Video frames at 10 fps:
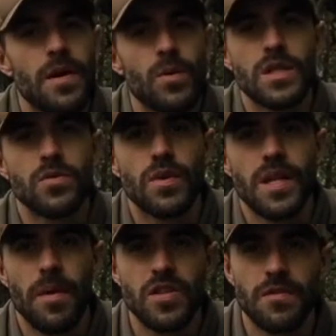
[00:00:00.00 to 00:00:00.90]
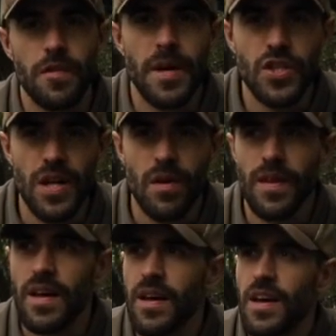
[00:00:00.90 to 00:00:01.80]
there isn't really much information out
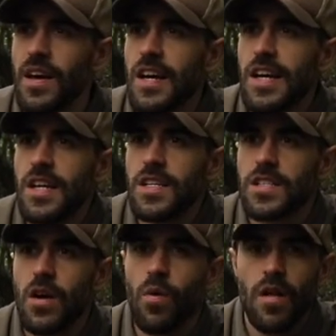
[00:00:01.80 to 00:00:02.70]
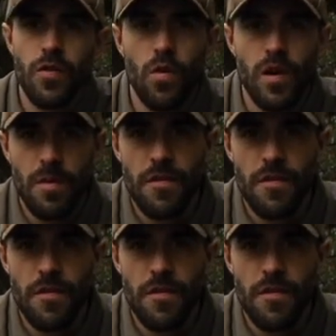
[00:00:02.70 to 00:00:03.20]
there. So I thought I'd